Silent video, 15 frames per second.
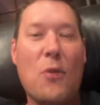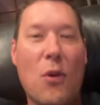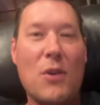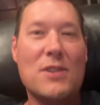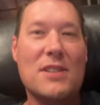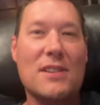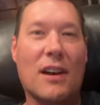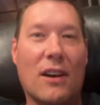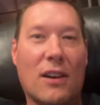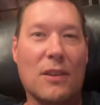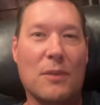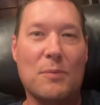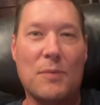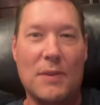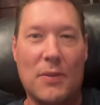course,
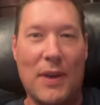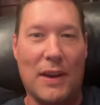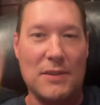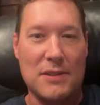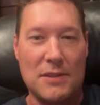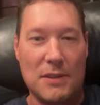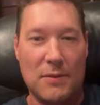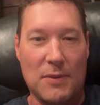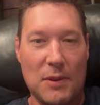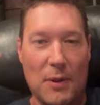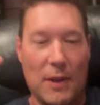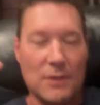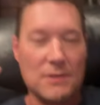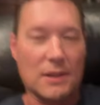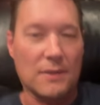all the thousands Bye,
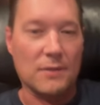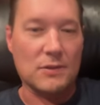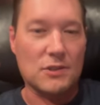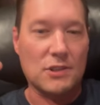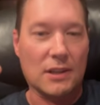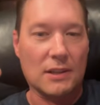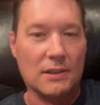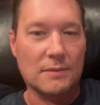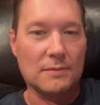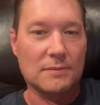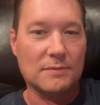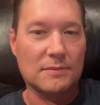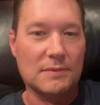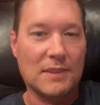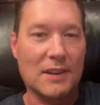of Kirk
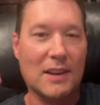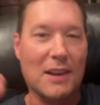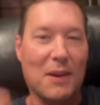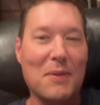Myers. There you go.